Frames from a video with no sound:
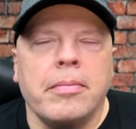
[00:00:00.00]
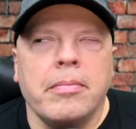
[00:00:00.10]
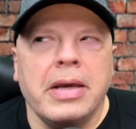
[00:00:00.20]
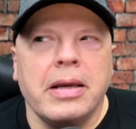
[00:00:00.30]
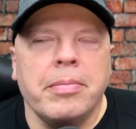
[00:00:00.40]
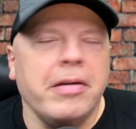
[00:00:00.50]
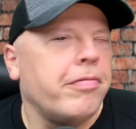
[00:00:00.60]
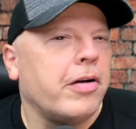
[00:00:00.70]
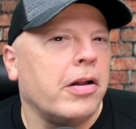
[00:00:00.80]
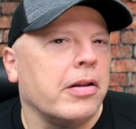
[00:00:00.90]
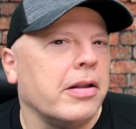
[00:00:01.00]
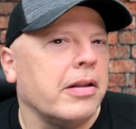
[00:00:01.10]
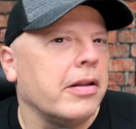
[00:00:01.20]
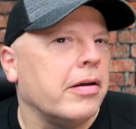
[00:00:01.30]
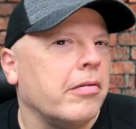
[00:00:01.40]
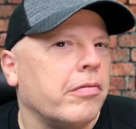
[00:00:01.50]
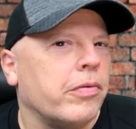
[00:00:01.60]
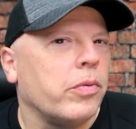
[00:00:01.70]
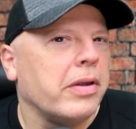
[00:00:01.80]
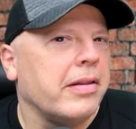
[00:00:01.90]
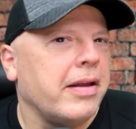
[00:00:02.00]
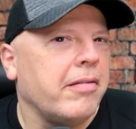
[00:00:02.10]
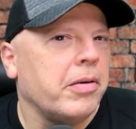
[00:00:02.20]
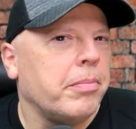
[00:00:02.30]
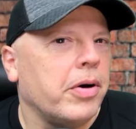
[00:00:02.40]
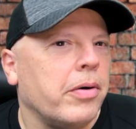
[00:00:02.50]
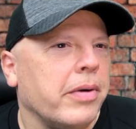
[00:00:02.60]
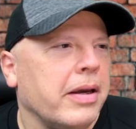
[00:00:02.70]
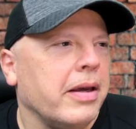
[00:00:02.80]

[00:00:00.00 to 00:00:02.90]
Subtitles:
make me fall in love with David Bowie.